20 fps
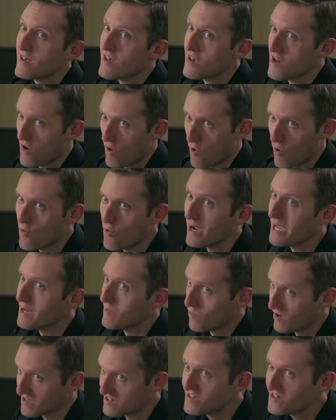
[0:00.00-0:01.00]
No, it
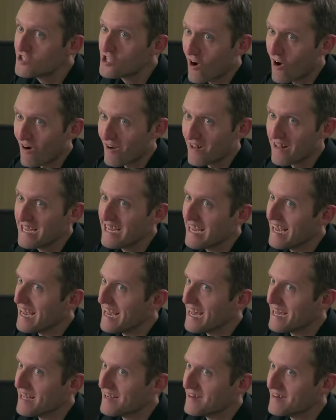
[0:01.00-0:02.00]
wasn't Charlie,
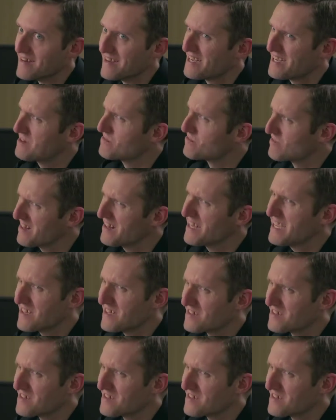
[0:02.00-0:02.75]
and he really